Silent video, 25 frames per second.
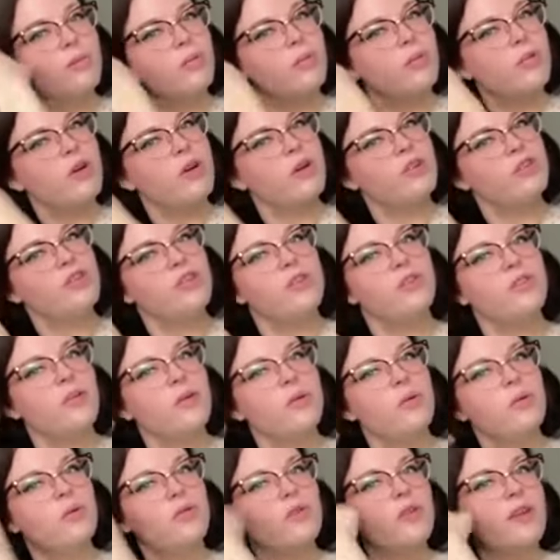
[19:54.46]
Brushing
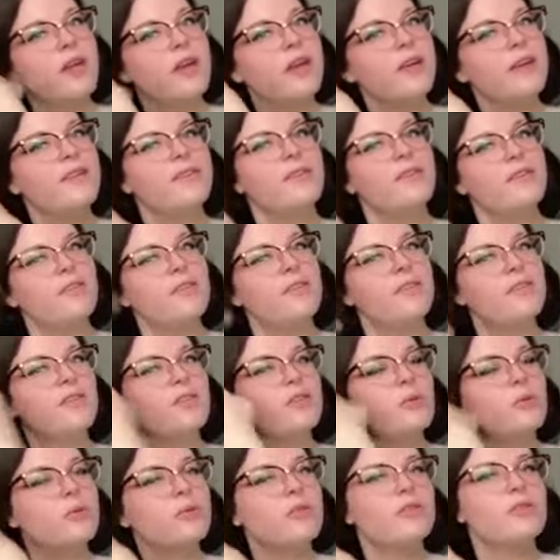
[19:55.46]
those ends
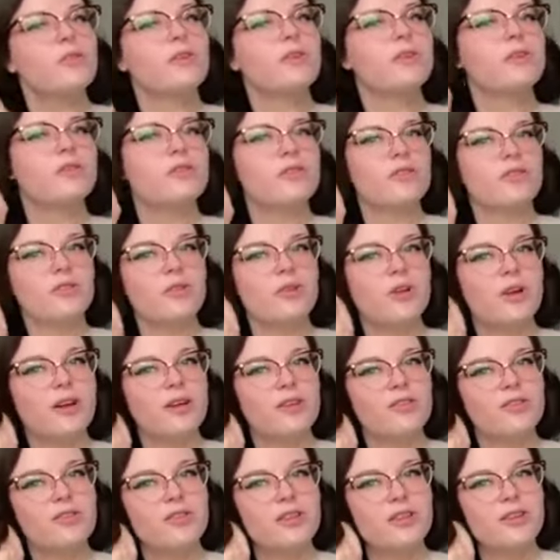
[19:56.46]
into a certain
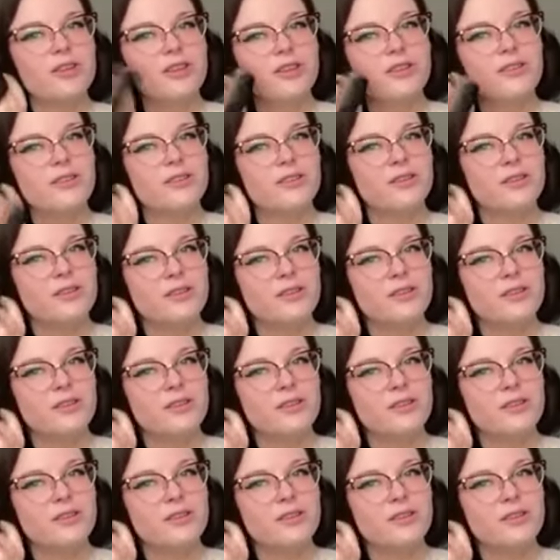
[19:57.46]
direction,